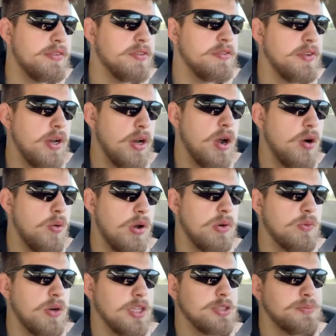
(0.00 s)
to figure out what
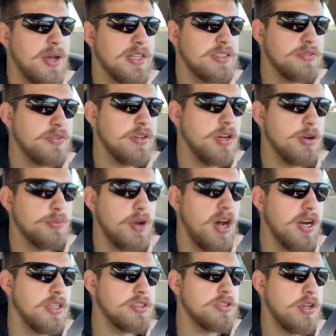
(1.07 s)
works best for your
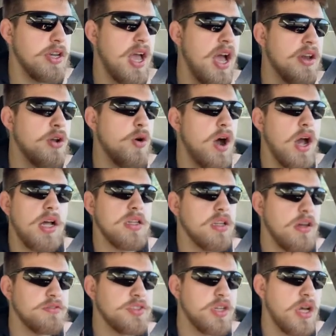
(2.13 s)
body. So, like, I know I
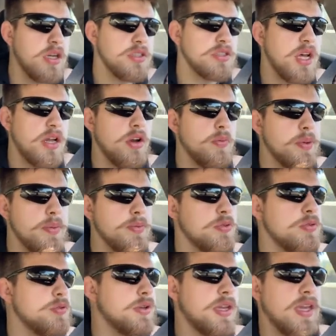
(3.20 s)
love saunas. I know people
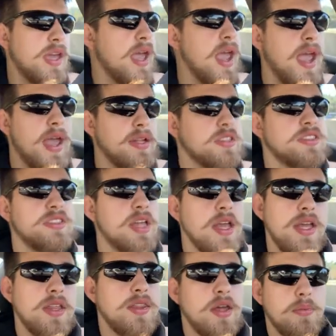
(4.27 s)
who can't
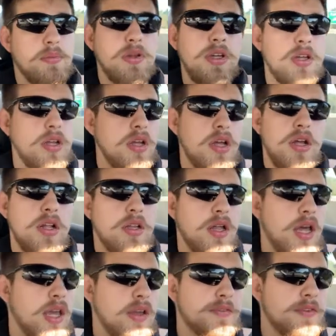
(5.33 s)
stay in them,
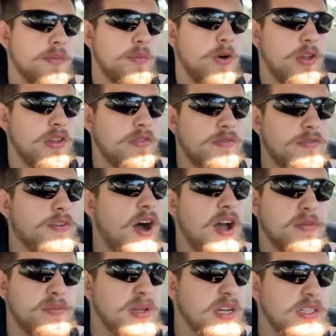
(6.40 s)
like, for more than
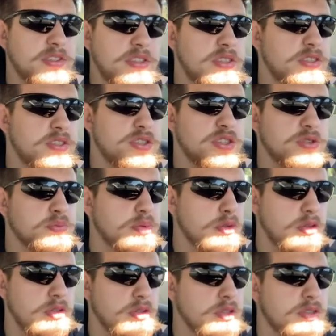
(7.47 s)
5 minutes. It's just
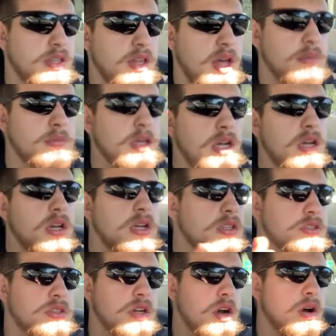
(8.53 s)
brutal to them.
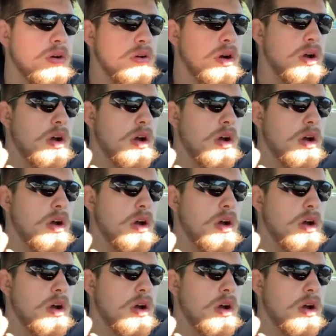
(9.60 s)
So,